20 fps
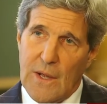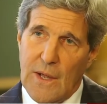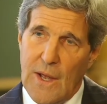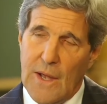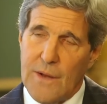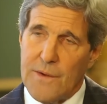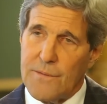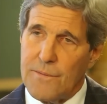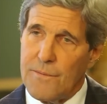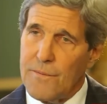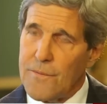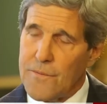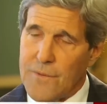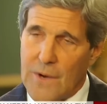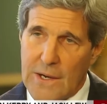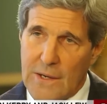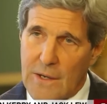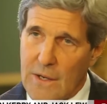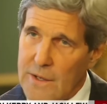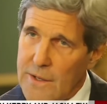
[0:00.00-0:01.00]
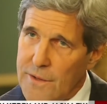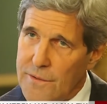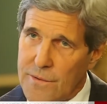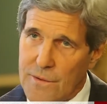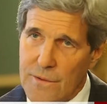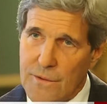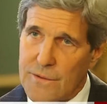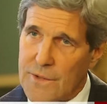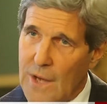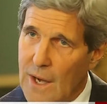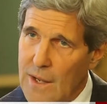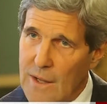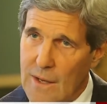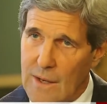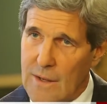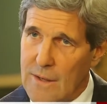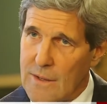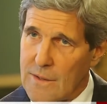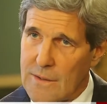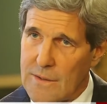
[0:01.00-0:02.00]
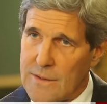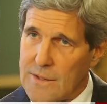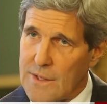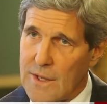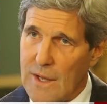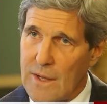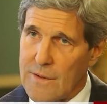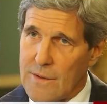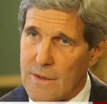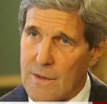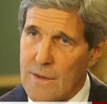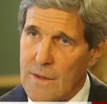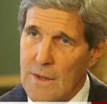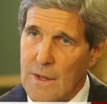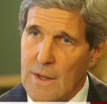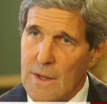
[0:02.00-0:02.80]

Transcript: and frankly, through dialogue together.